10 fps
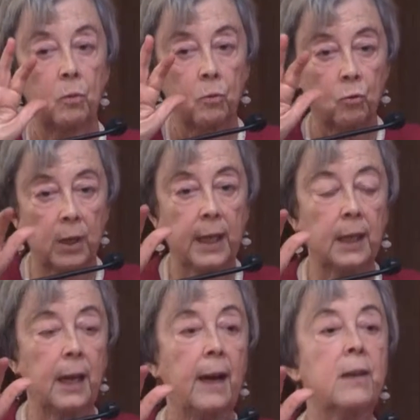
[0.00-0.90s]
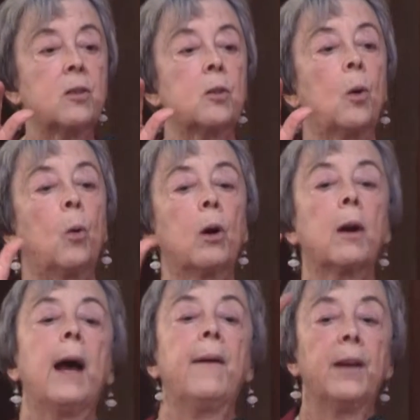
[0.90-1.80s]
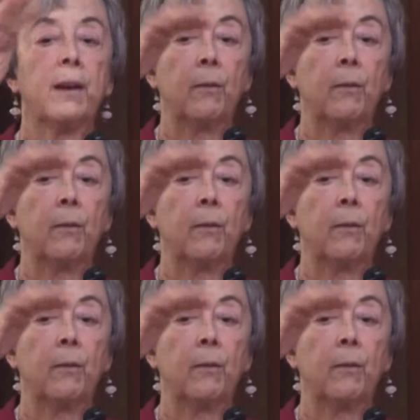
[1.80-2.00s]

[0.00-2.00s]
drinking less or having a